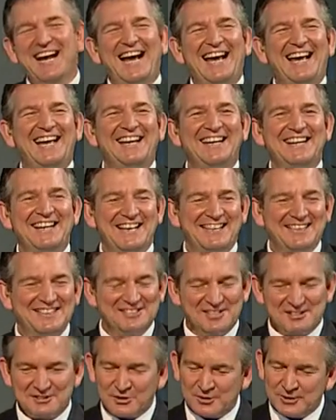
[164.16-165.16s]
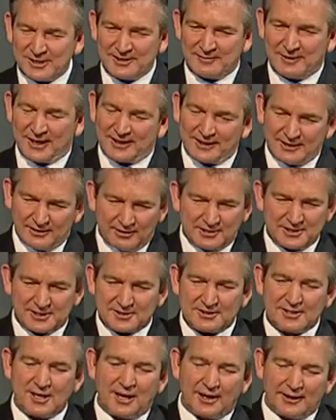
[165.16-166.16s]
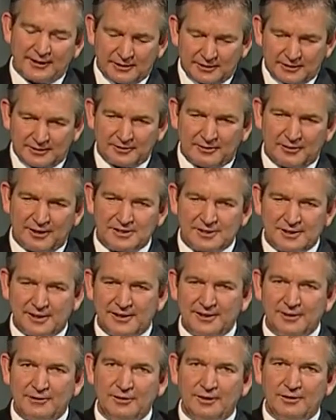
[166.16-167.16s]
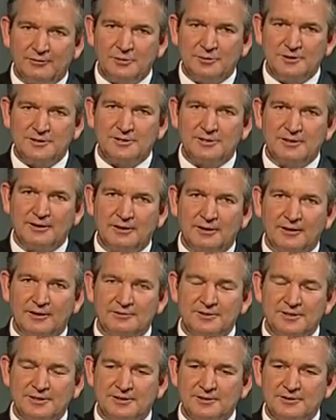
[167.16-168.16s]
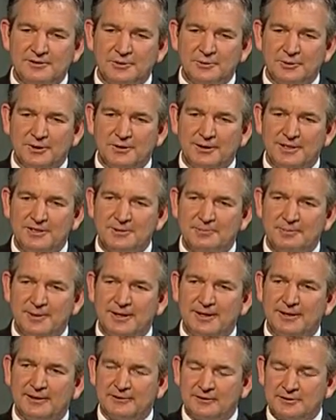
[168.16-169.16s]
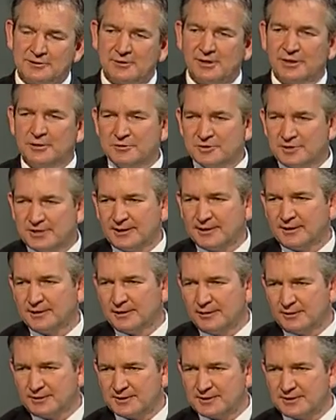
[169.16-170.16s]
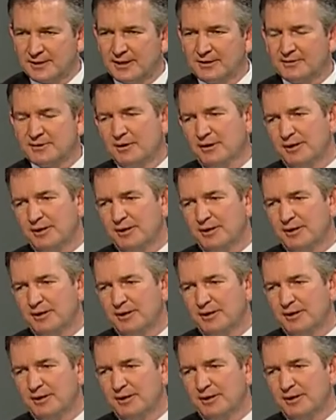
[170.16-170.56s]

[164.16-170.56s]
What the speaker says: Hey, listen, talking about, can I just say, and I congratulate you, and I've always said, I've said this to Eliza Park in Australia, who sell a lot of sales.